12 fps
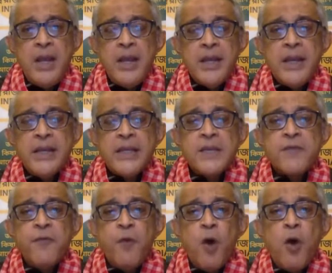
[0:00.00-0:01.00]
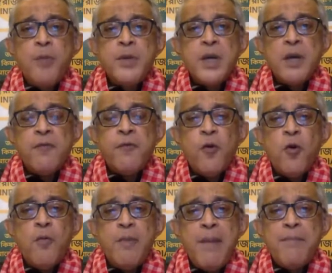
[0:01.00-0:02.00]
It has formed a
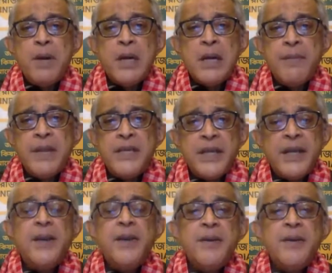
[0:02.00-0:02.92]
4-member committee